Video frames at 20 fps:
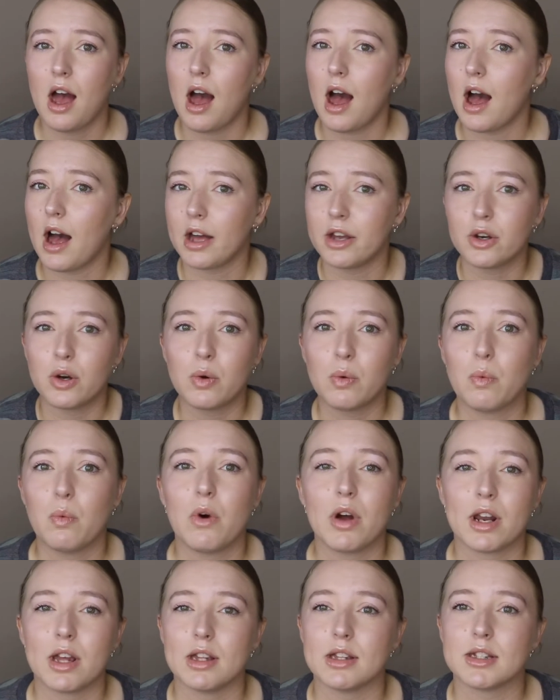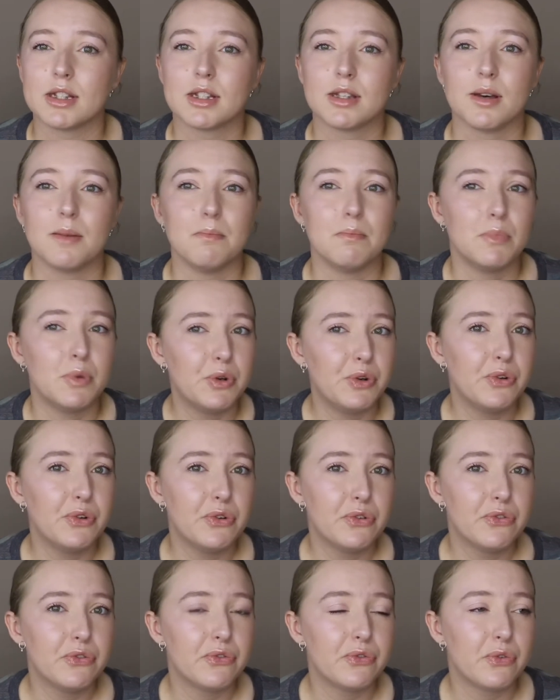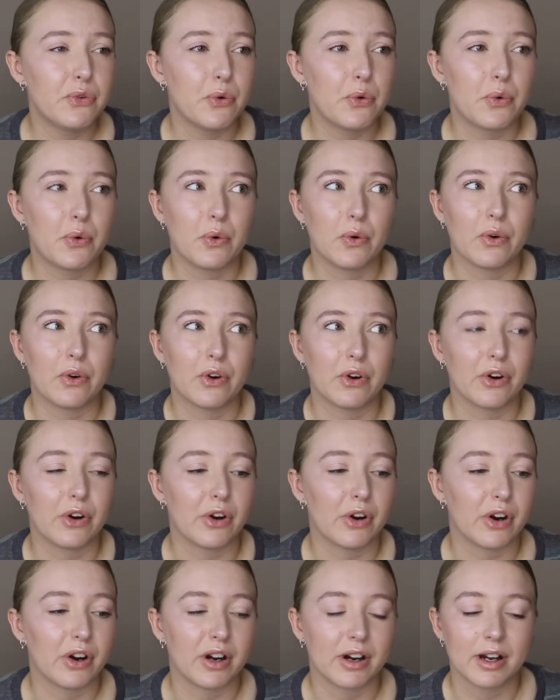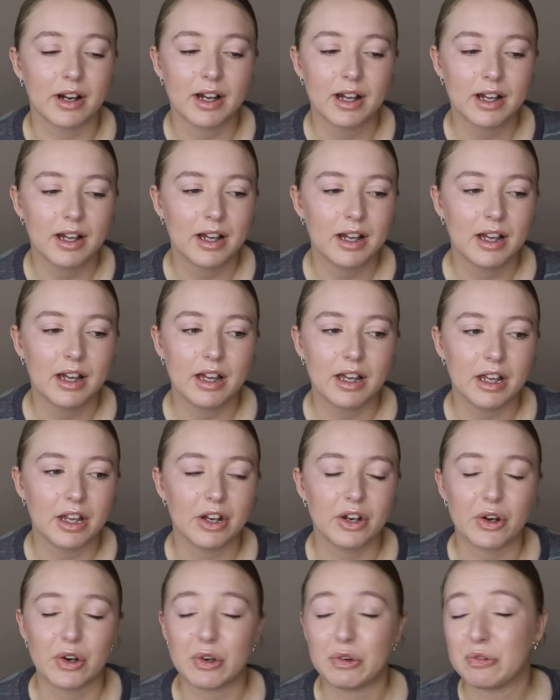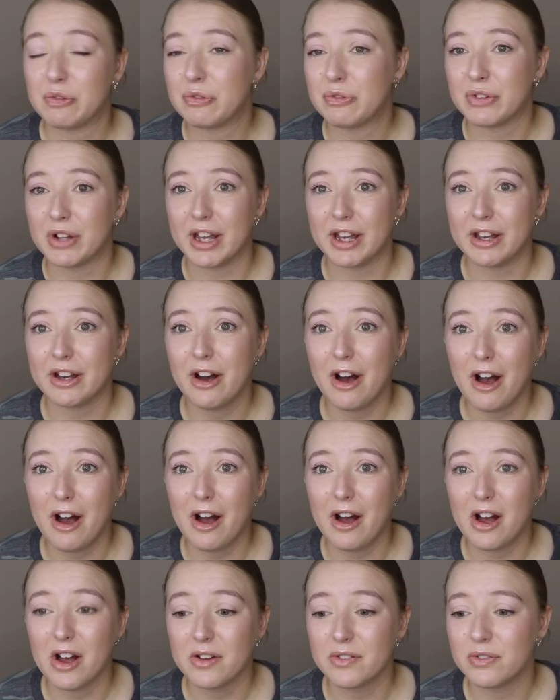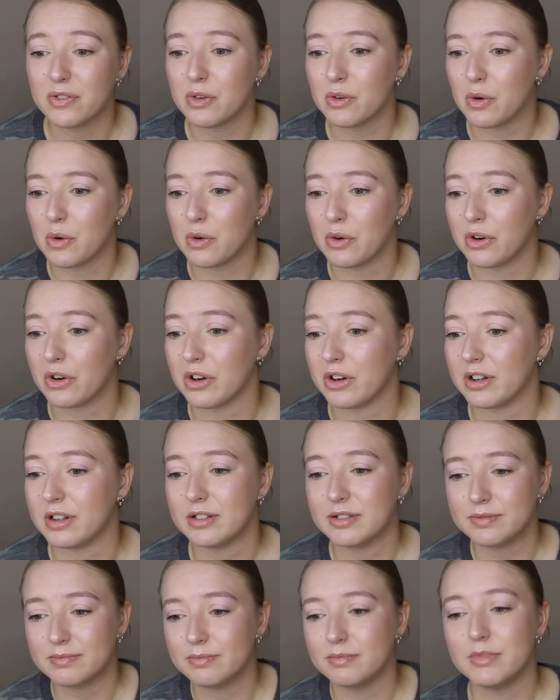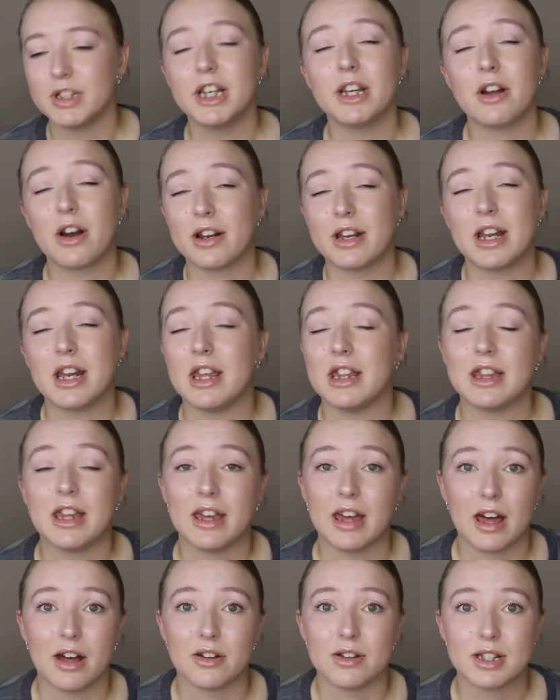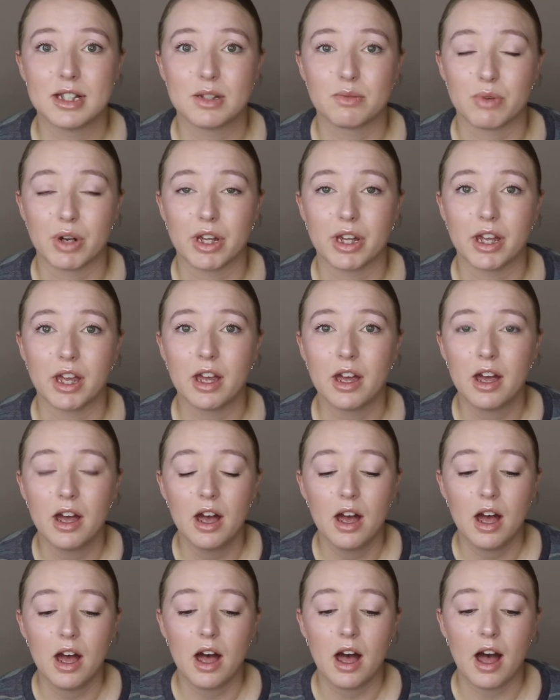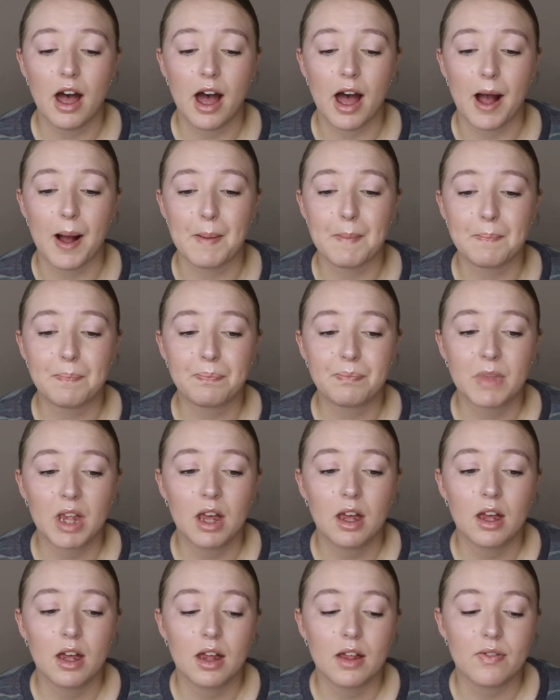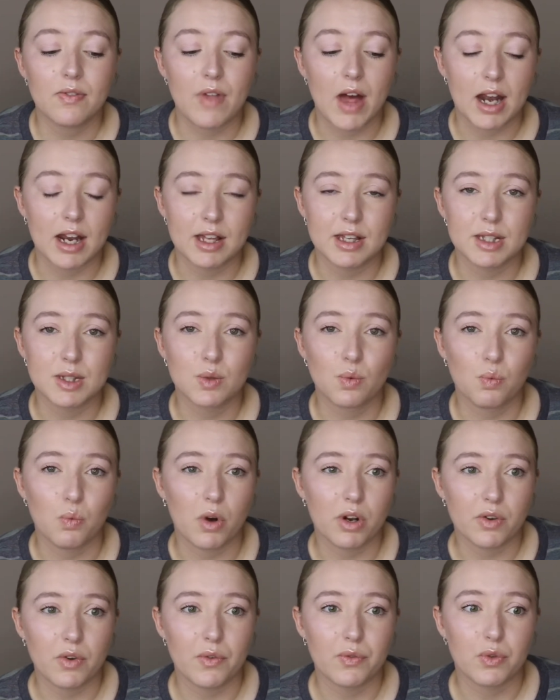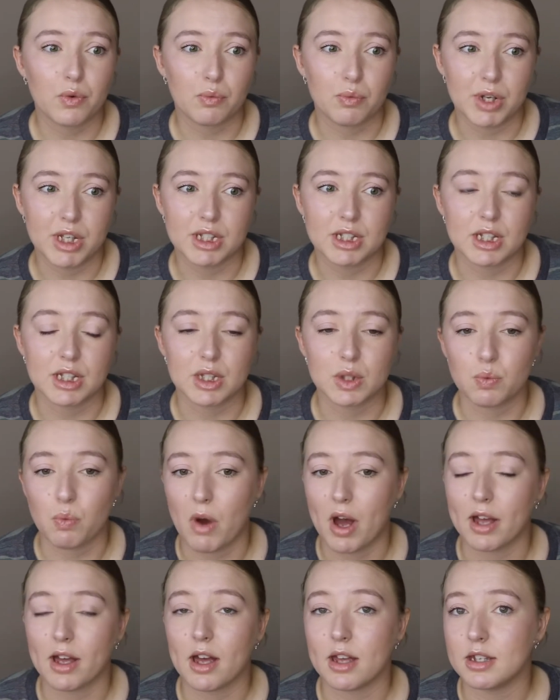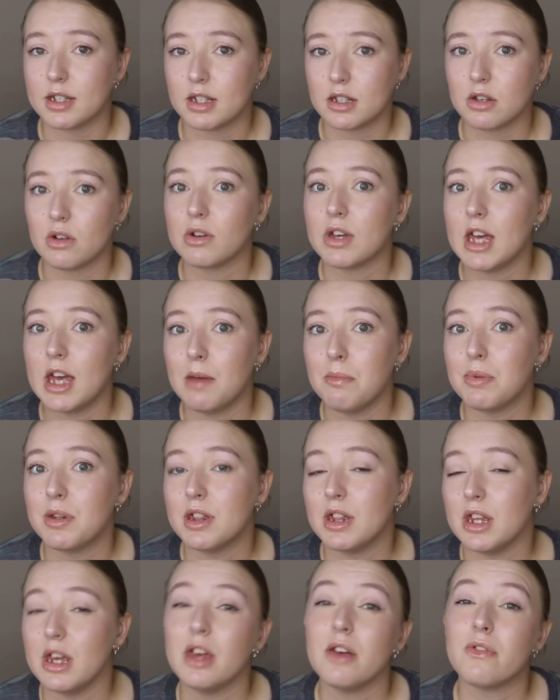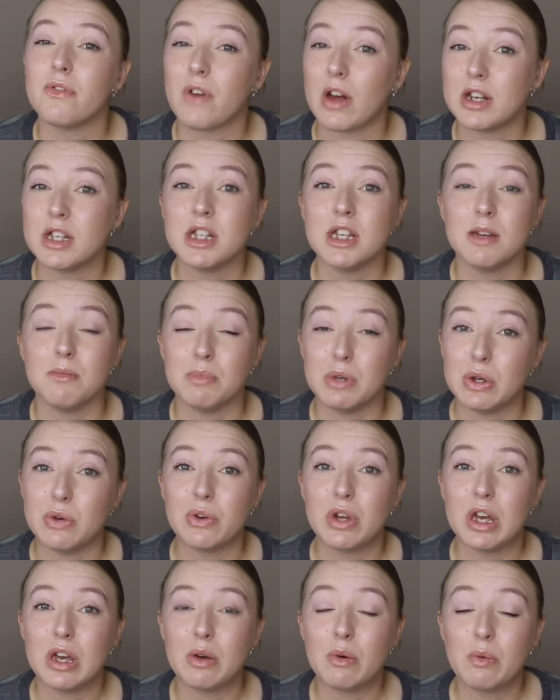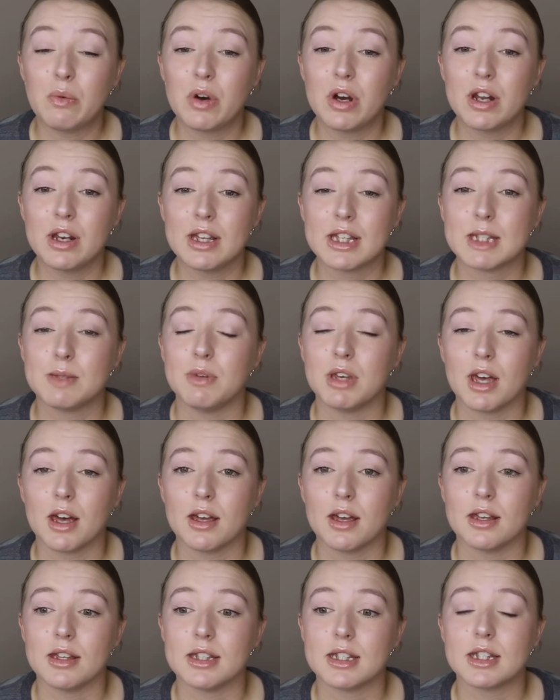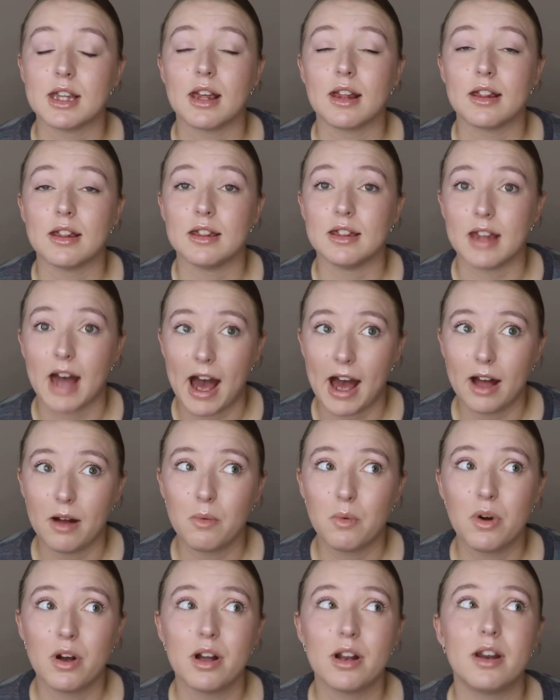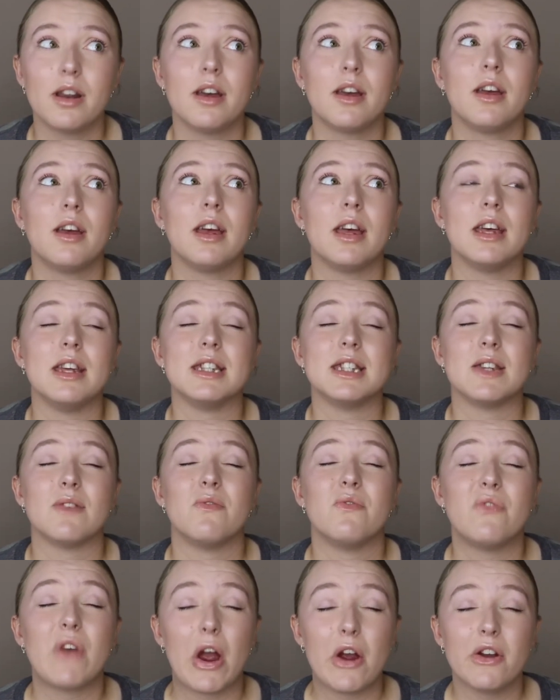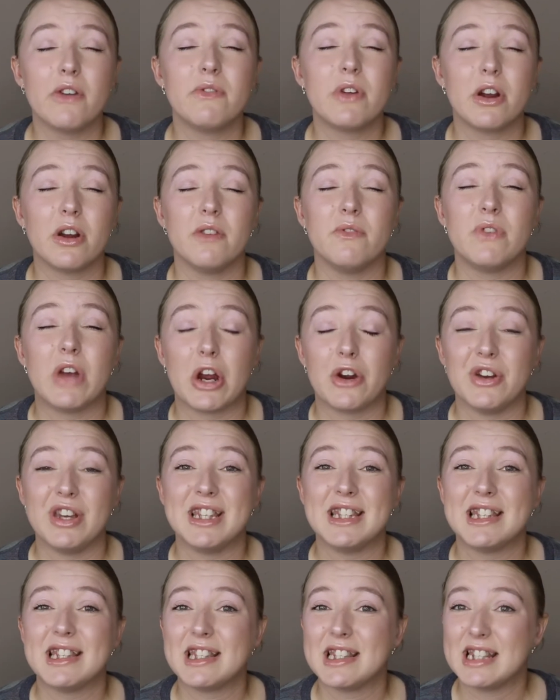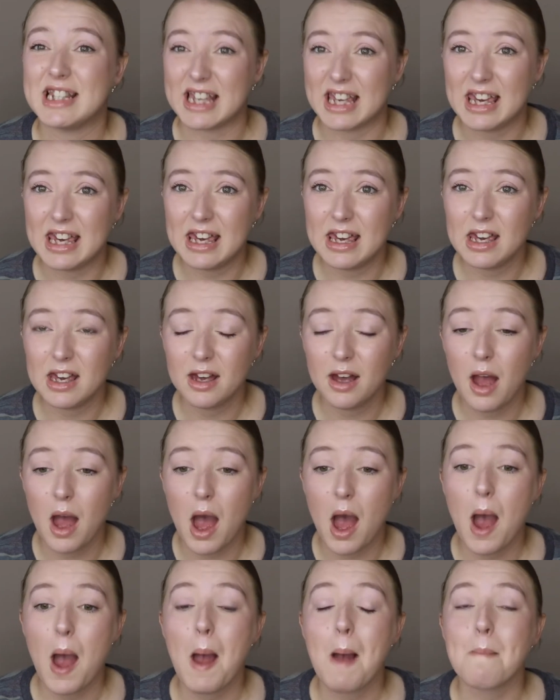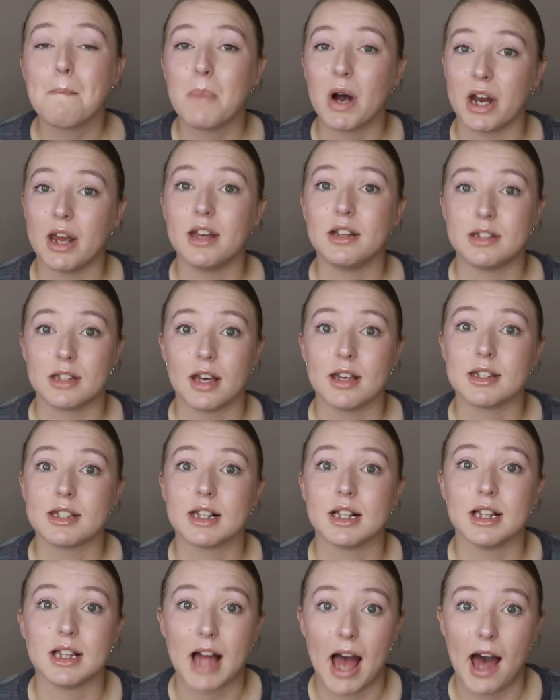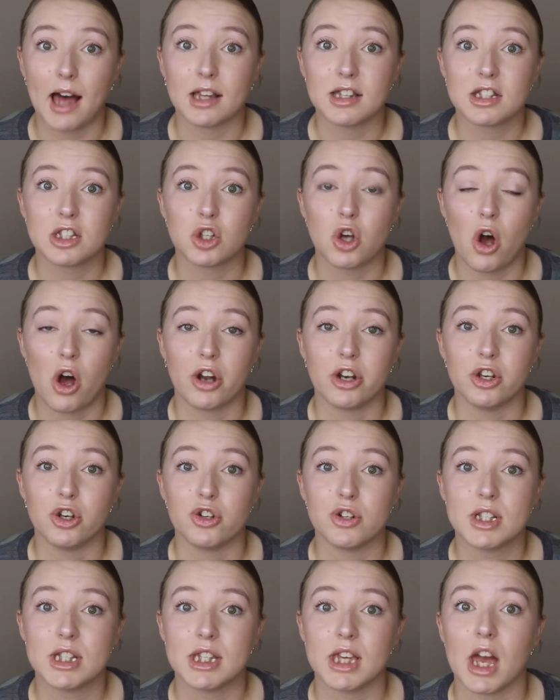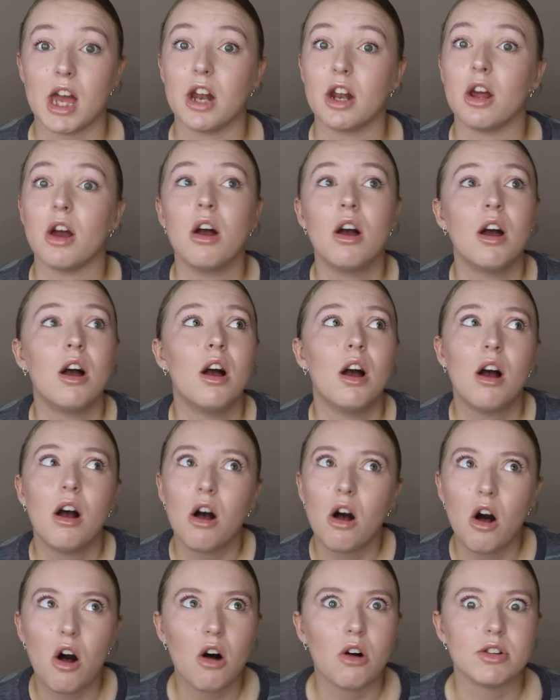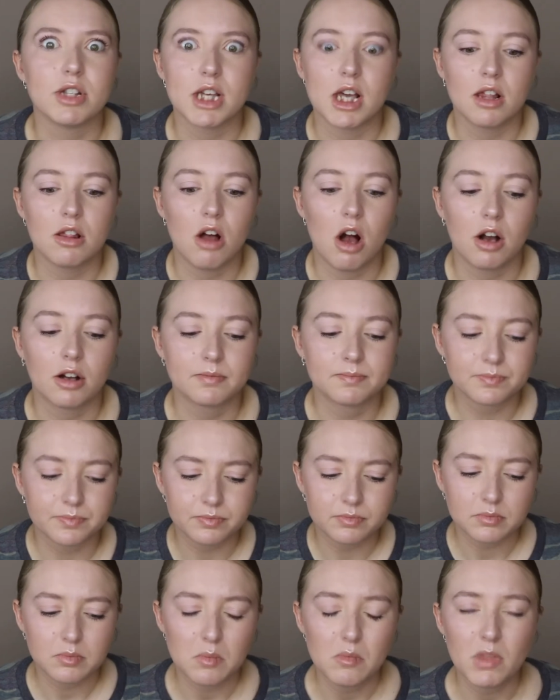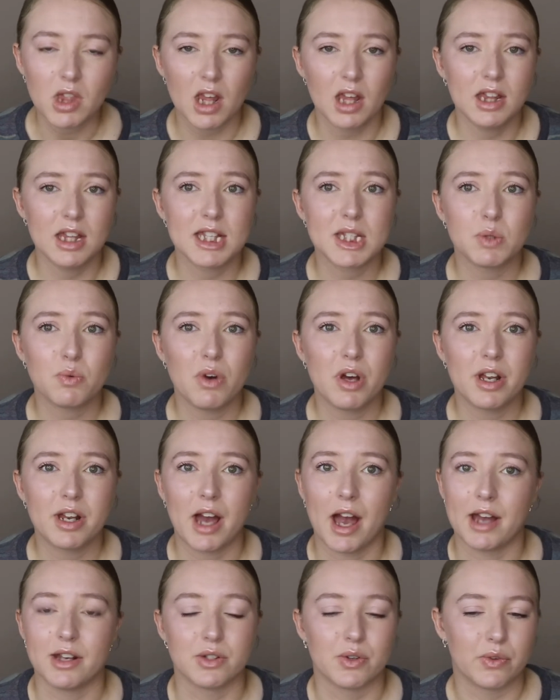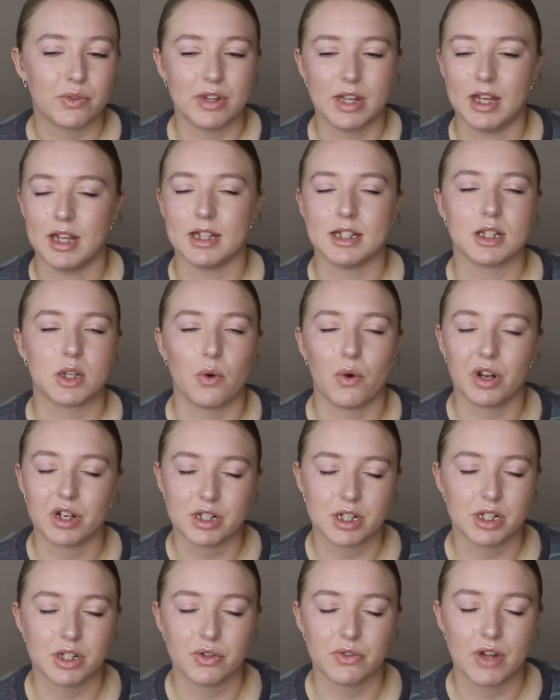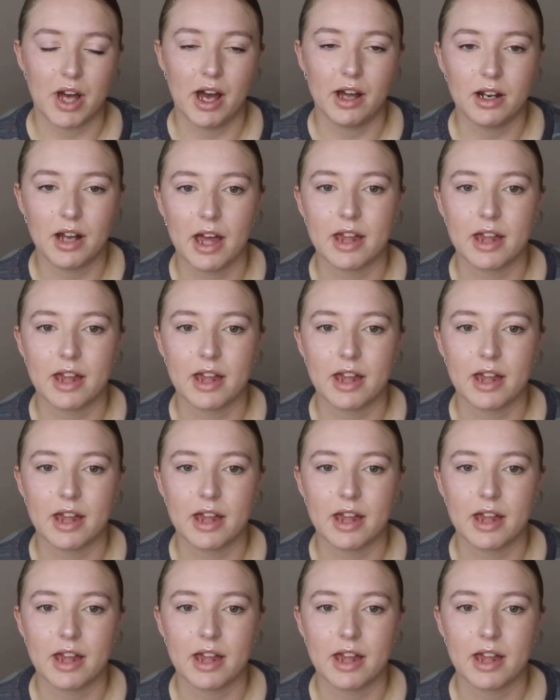I don't want it to move or, you know, flake off or get on anything else, really. That is one of the reasons why I still keep the Fenty Beauty one, is because that one is very sticky, but it does last on your skin all day long. This one, I don't think it's going to do that.